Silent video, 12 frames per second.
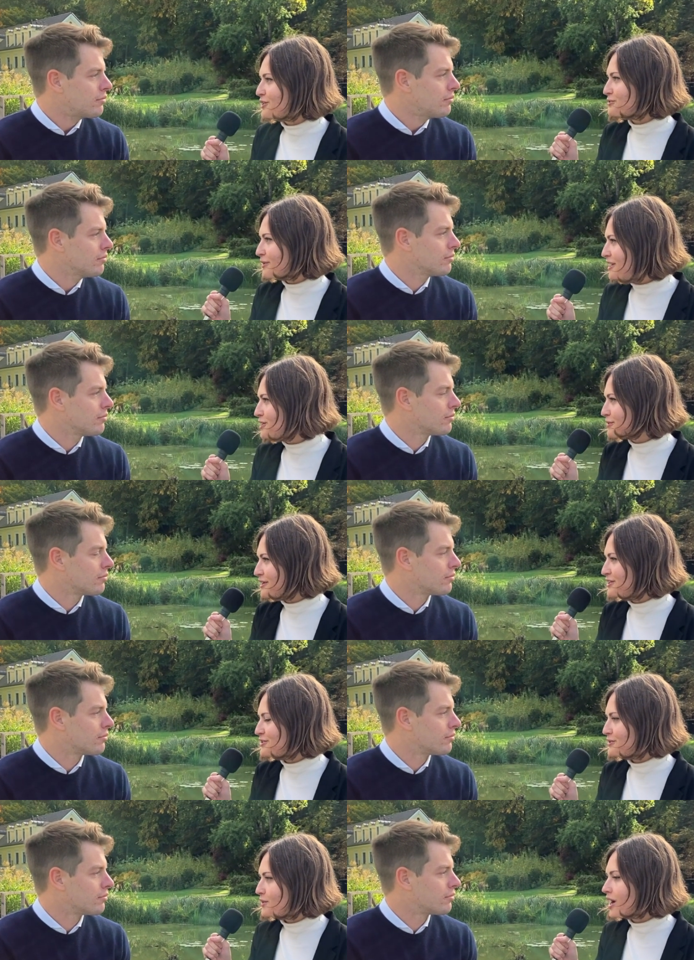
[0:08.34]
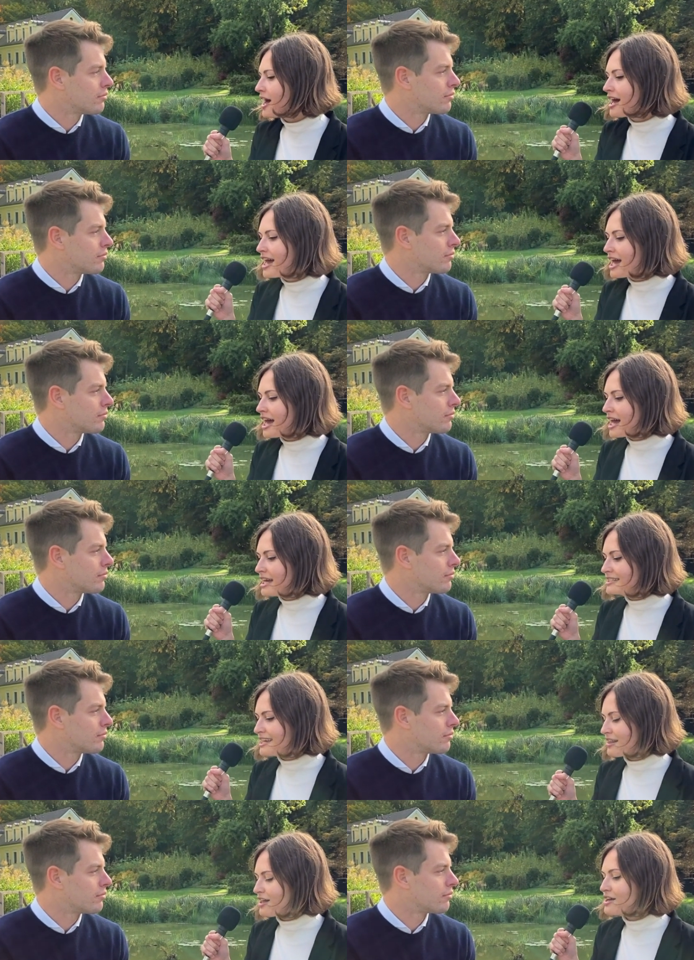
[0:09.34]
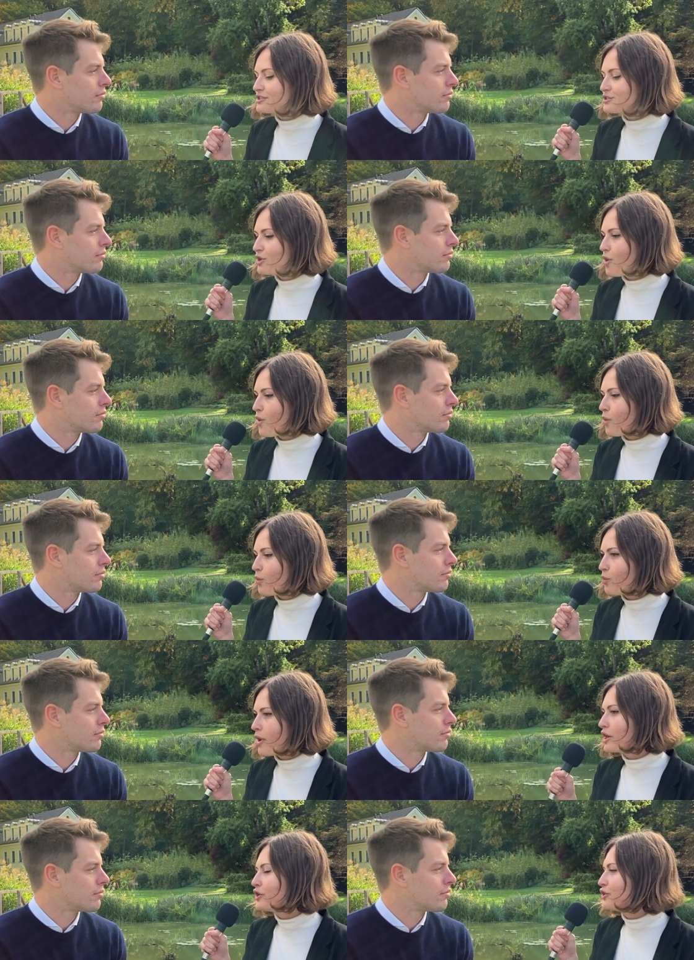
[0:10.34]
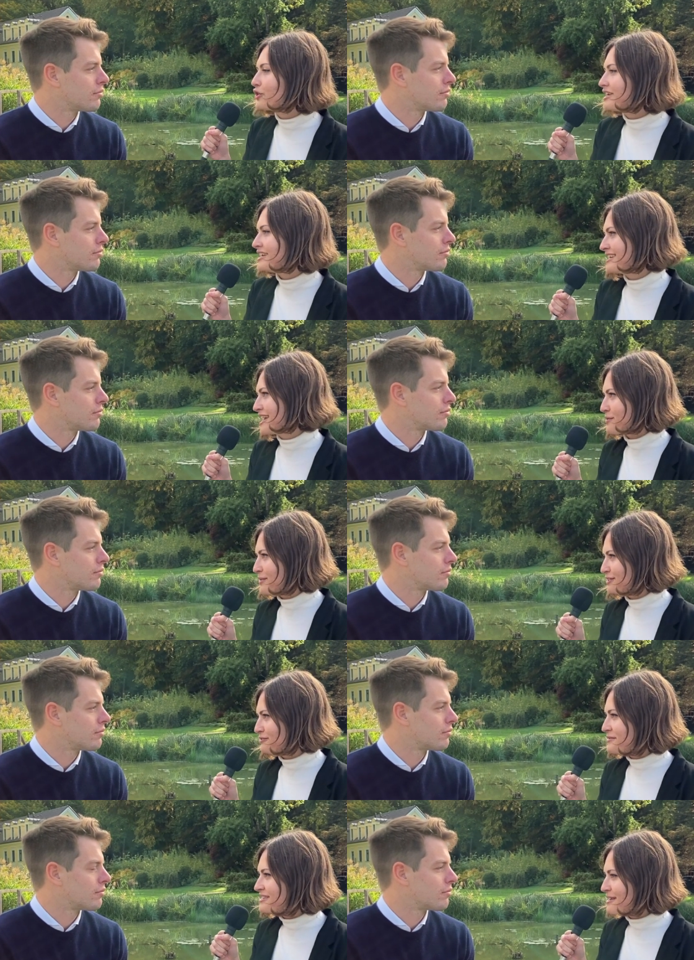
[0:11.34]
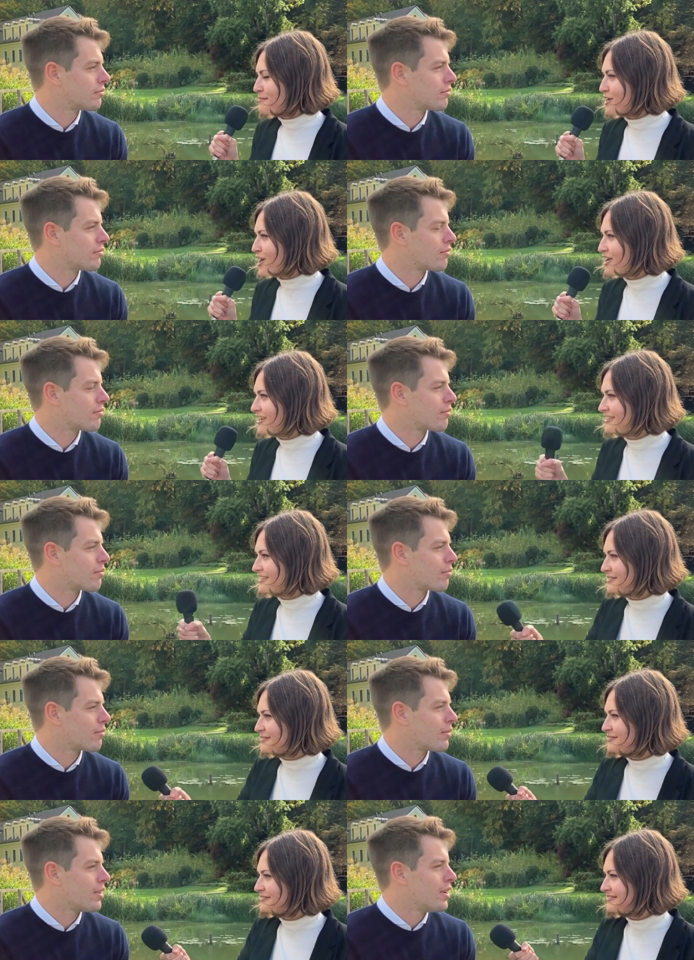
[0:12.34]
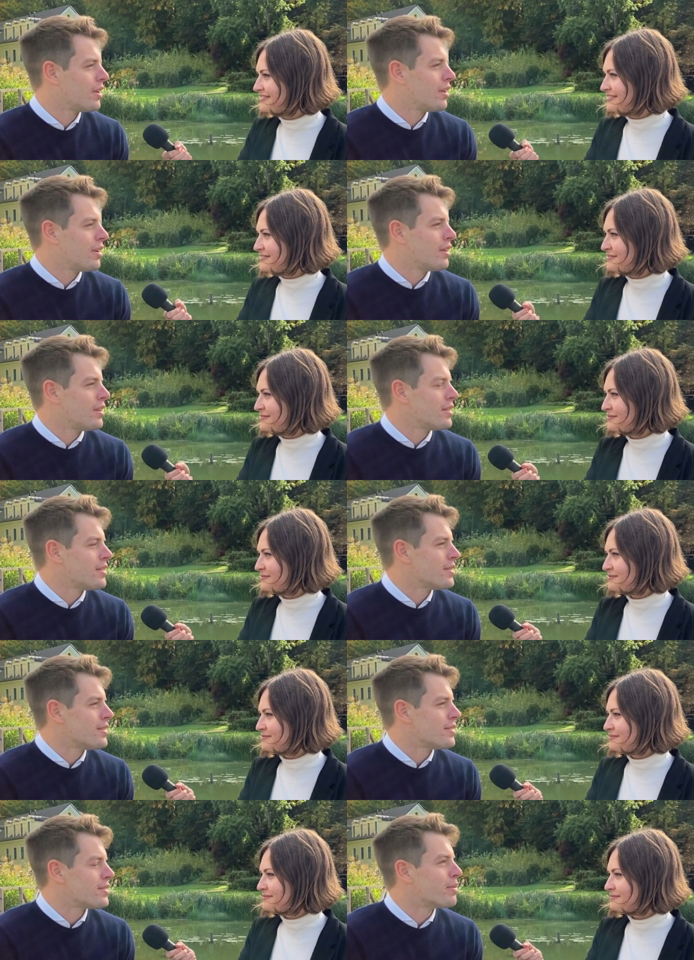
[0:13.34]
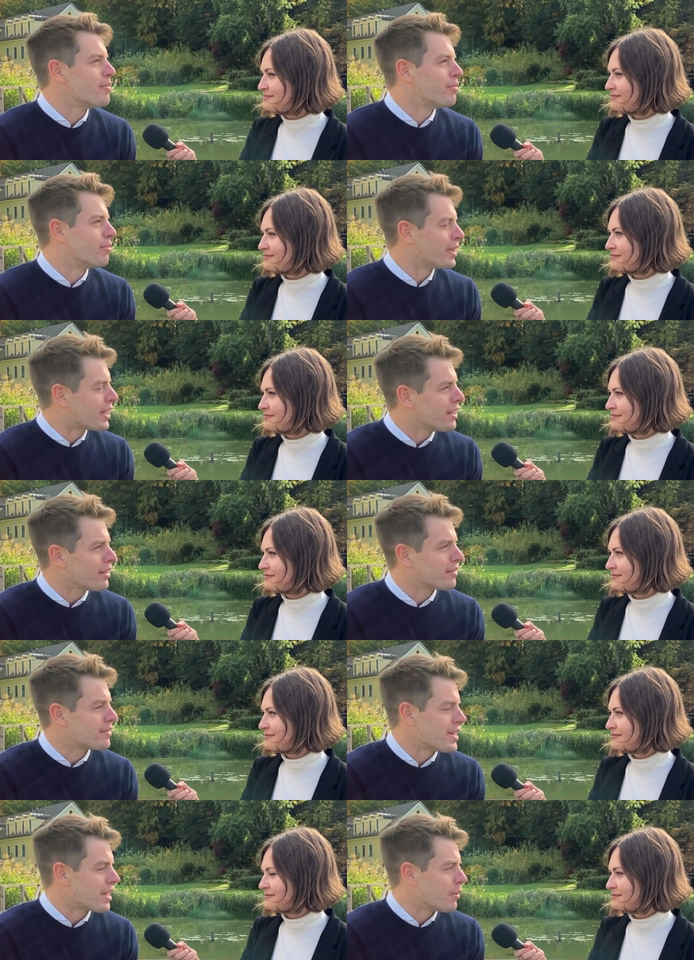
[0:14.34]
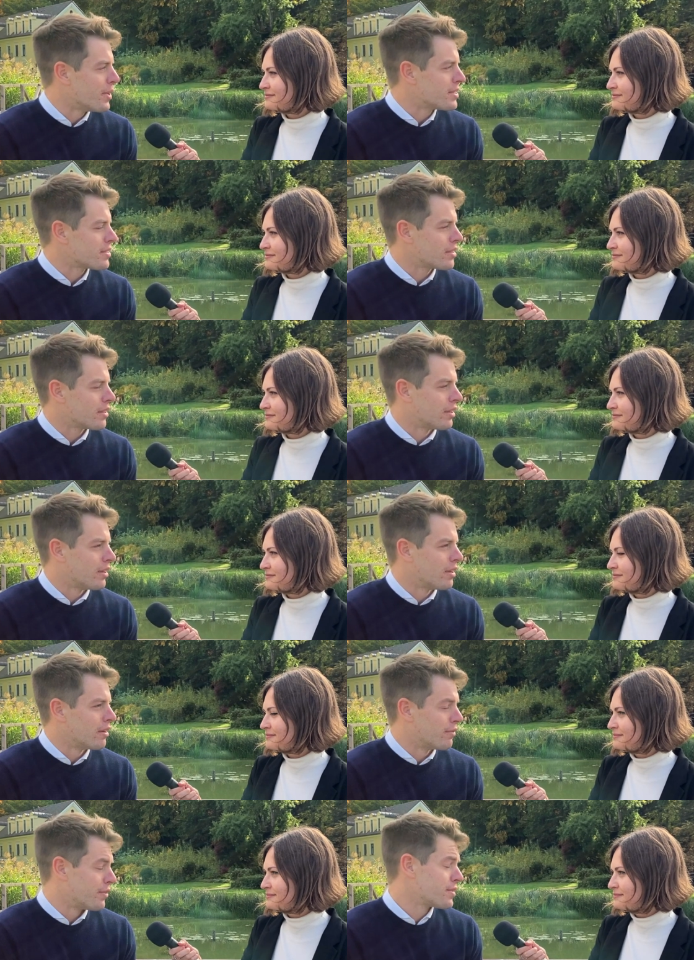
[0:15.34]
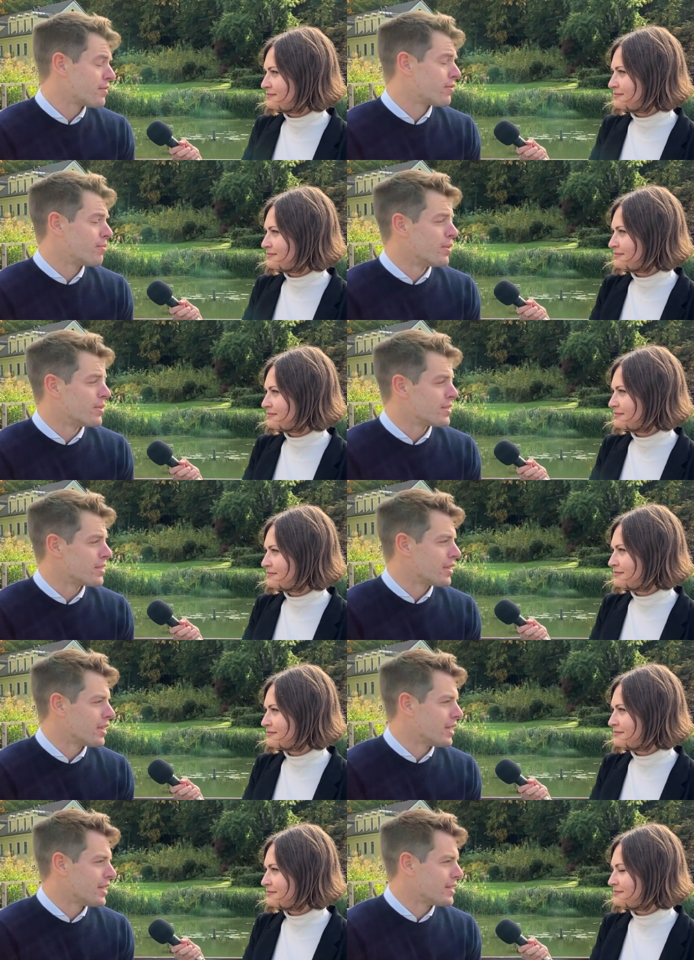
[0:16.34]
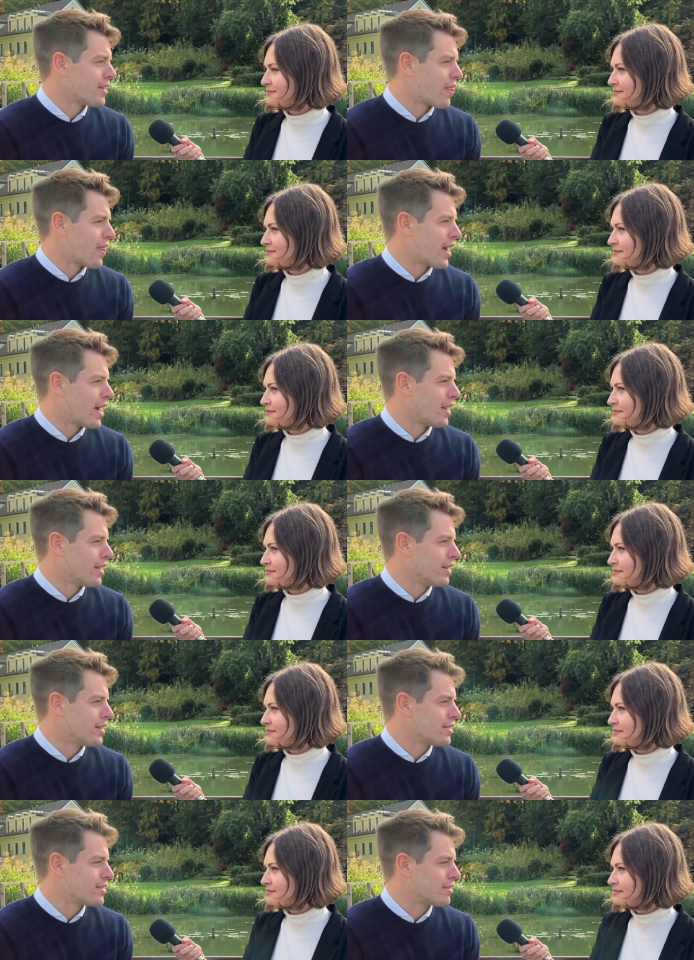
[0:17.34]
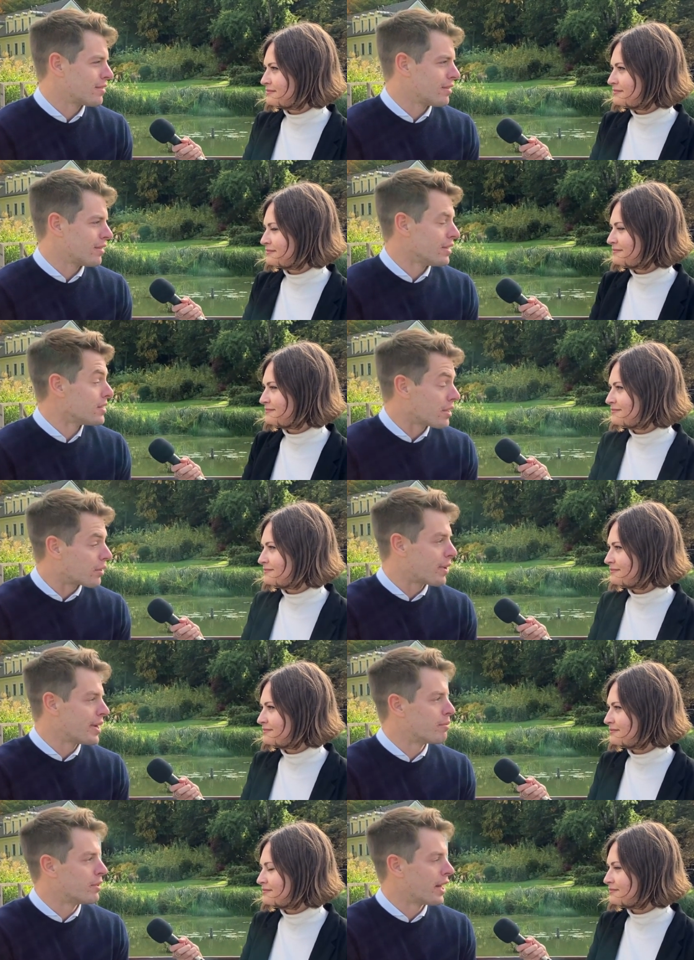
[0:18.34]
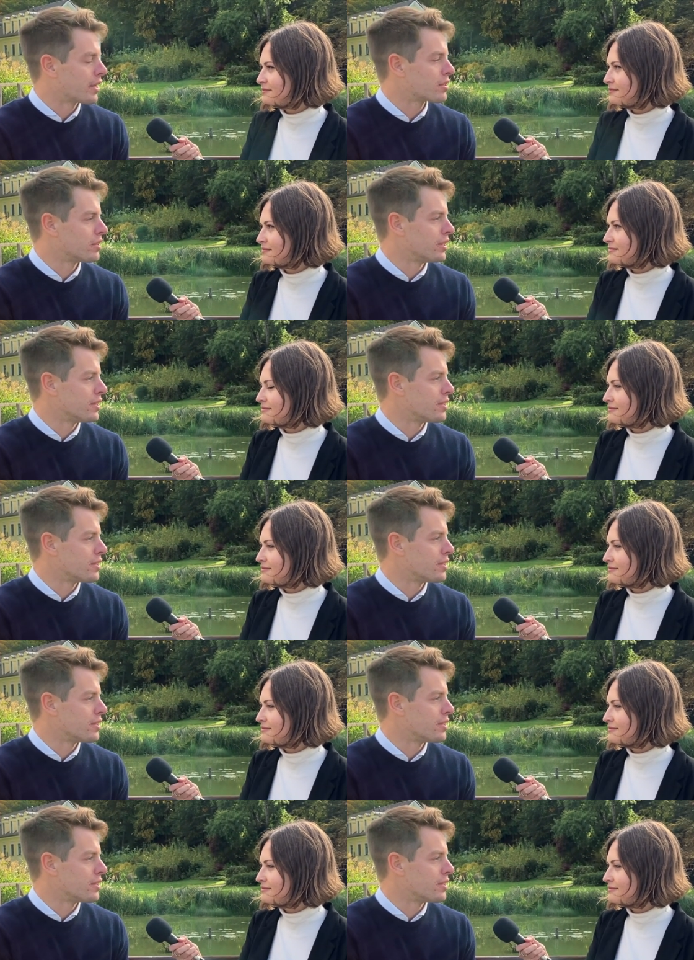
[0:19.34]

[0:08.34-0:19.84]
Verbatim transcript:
Speaker 1: 2022. Tell us, what are your key takeaways from the seminar?
Speaker 2: So, my key takeaways, uh, first and foremost, is that it is it is incredible actually